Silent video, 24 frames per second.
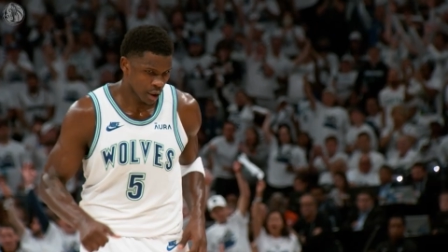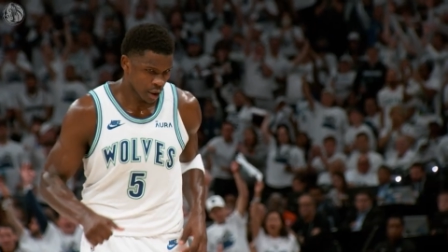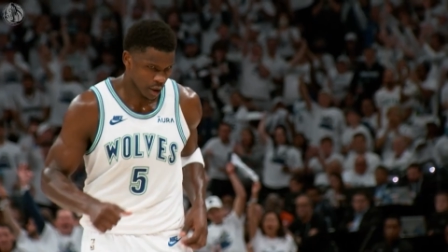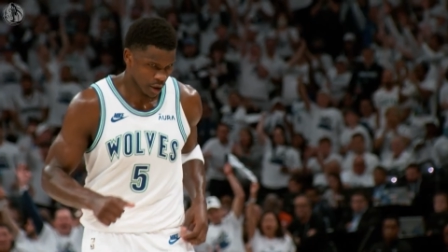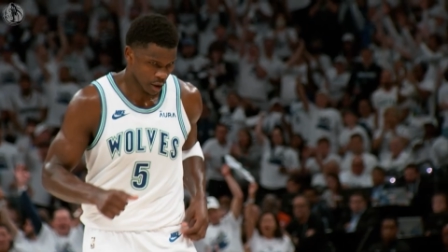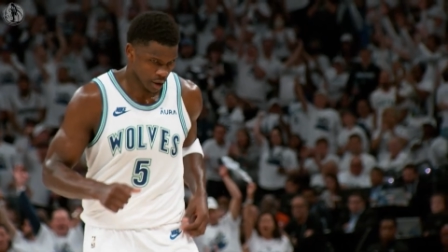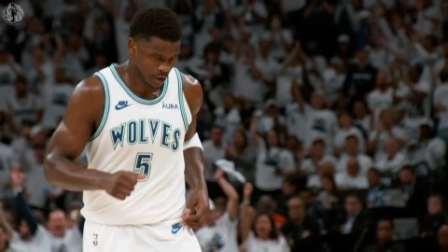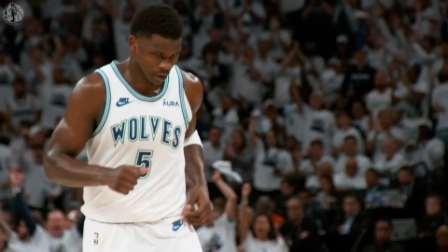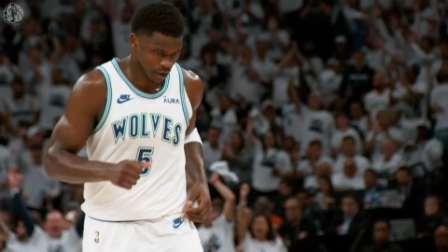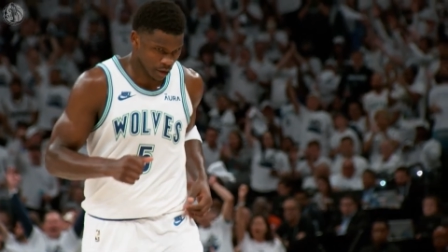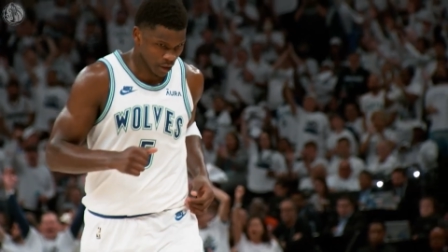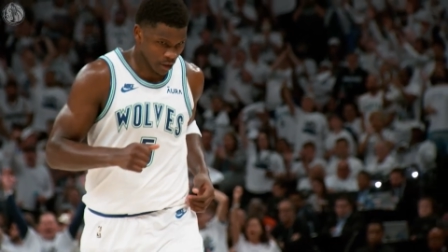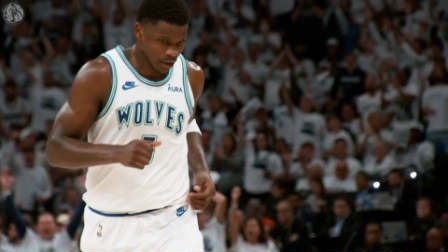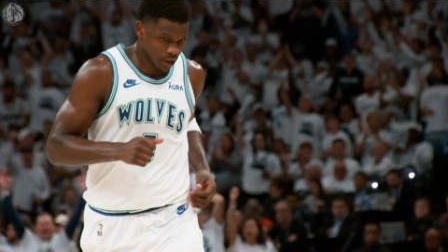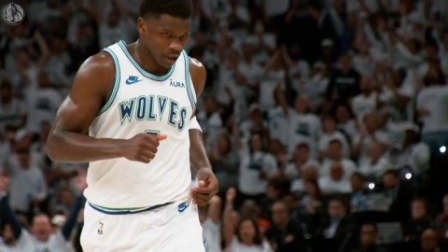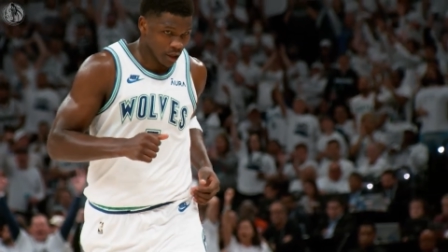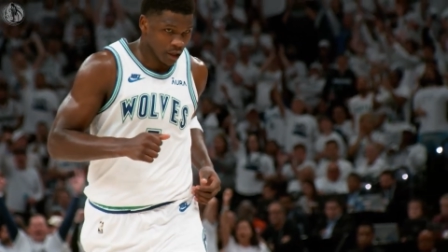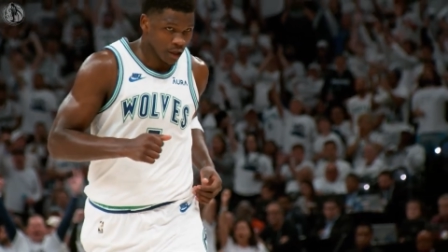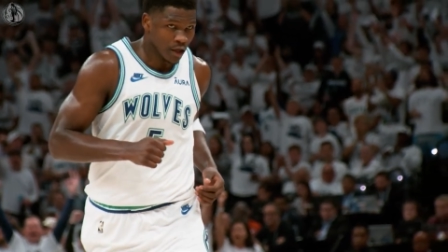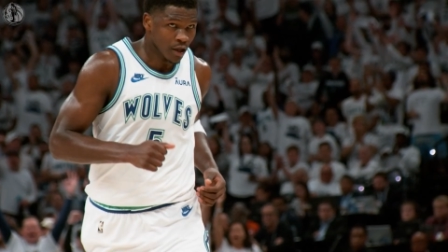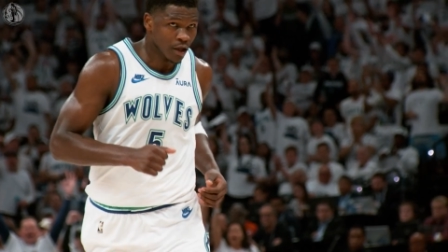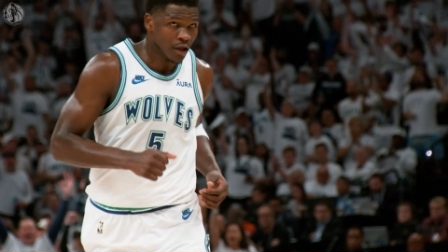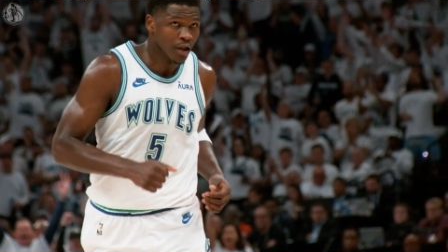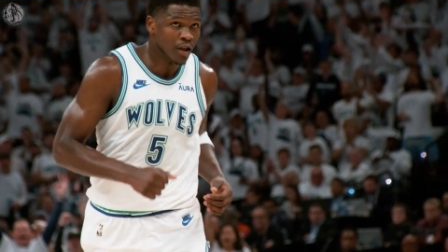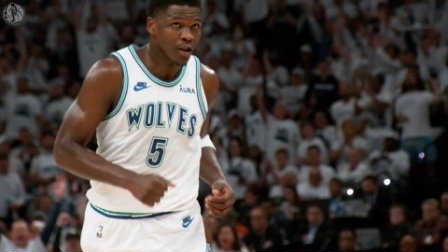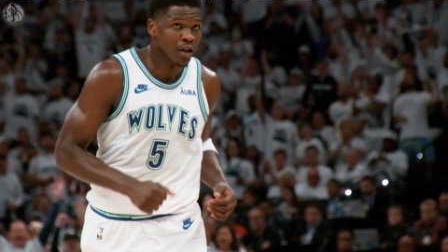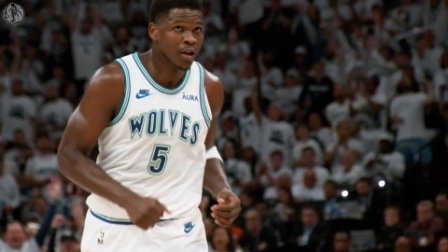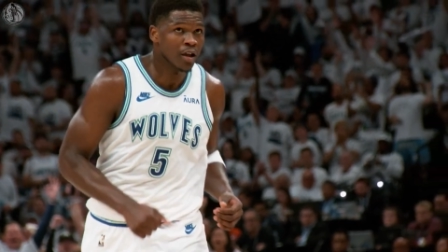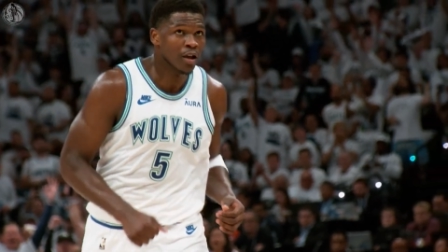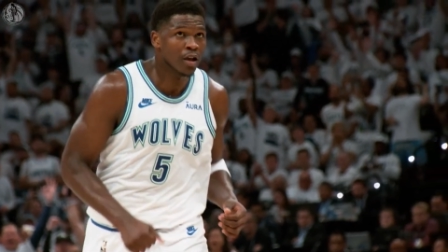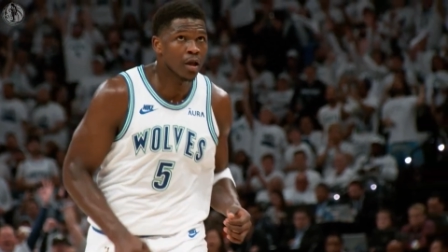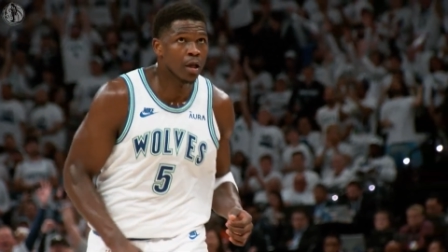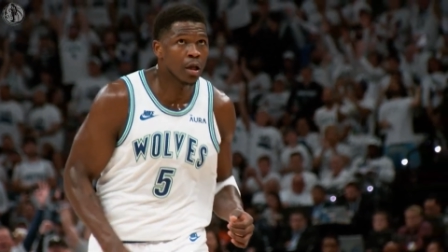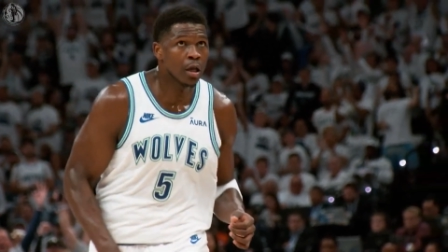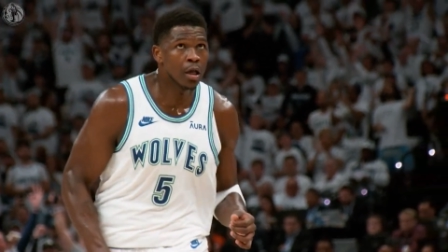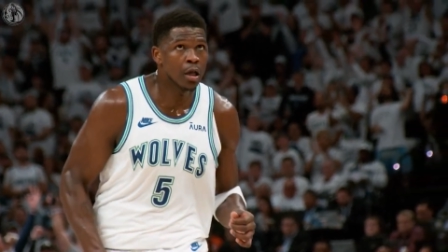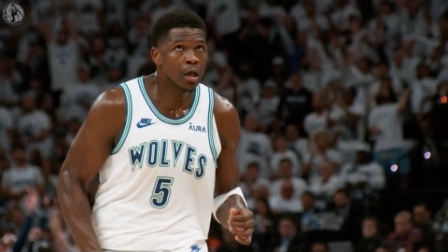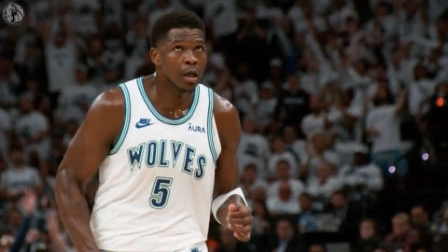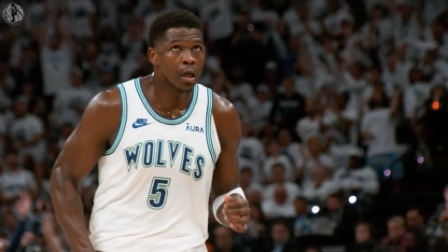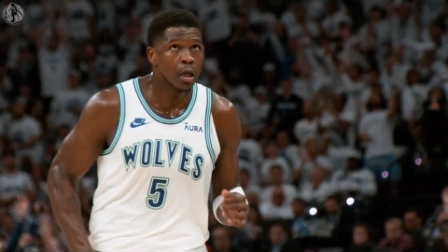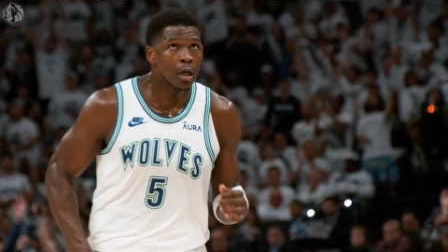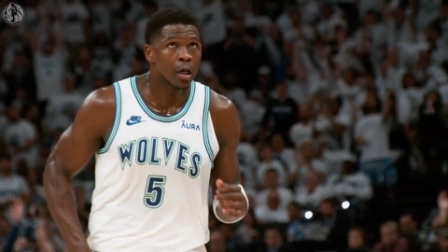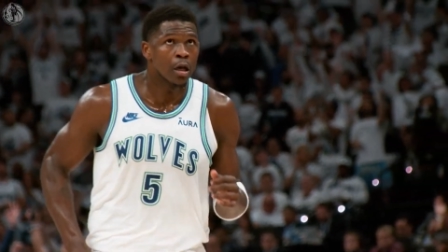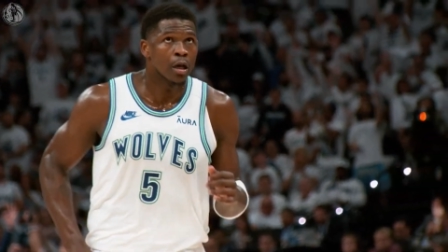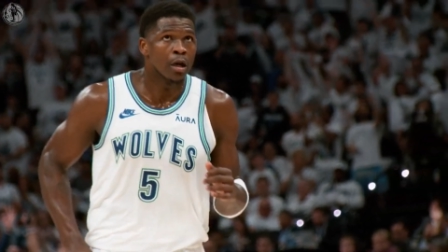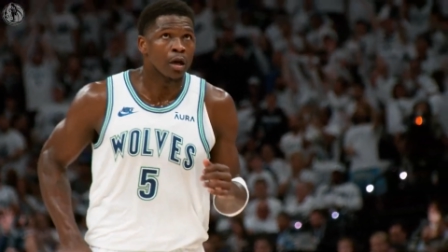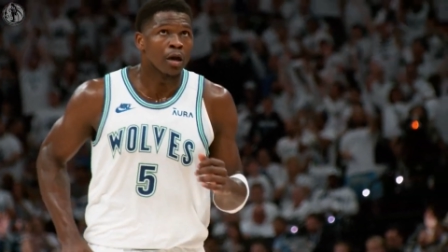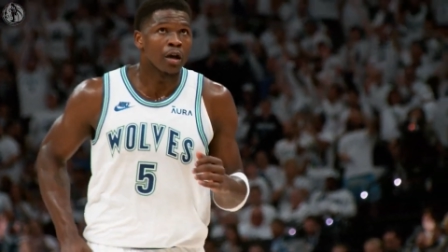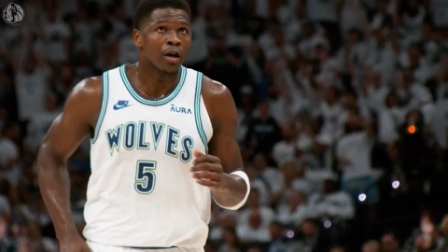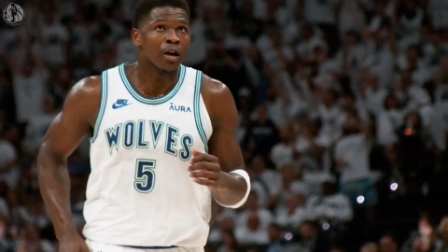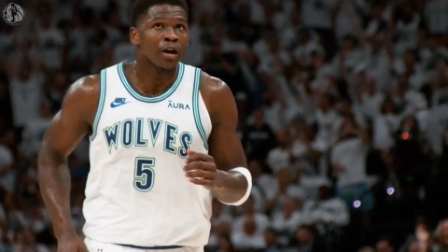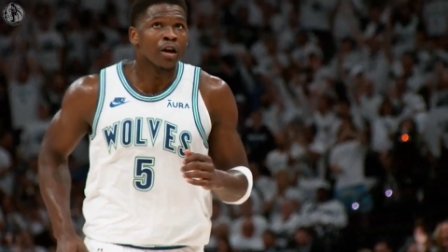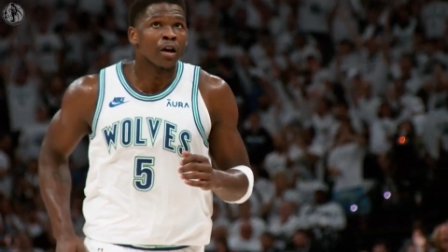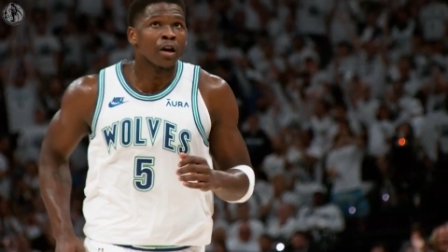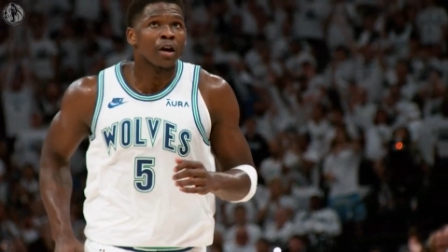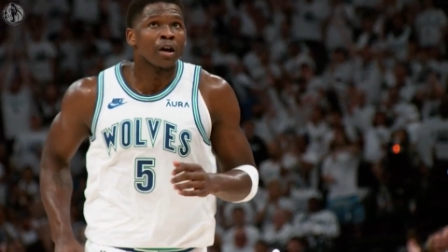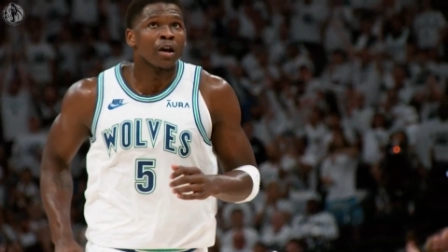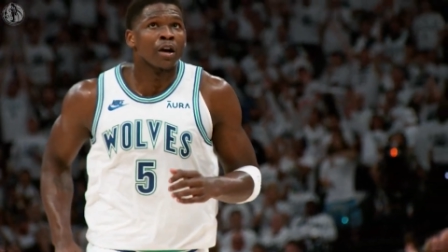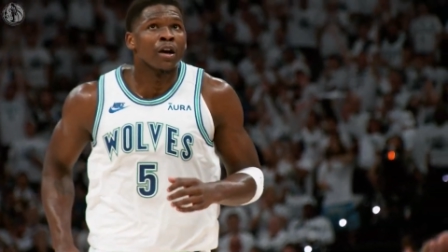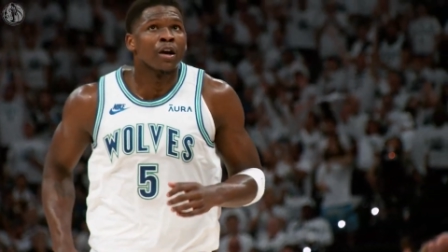to Daniel Gafford and to Derek Lively.